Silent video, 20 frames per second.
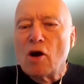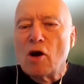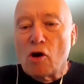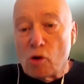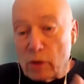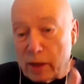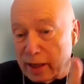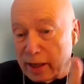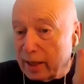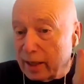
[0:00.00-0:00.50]

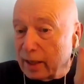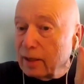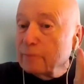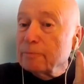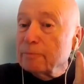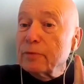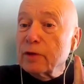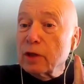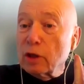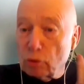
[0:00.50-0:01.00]
okay,
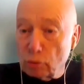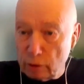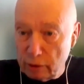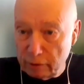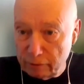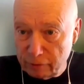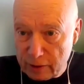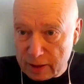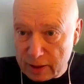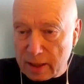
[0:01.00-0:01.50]
the
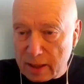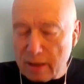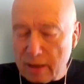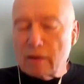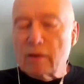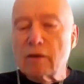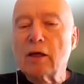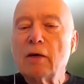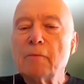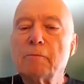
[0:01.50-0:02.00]
grief is
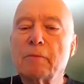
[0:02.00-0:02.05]
there,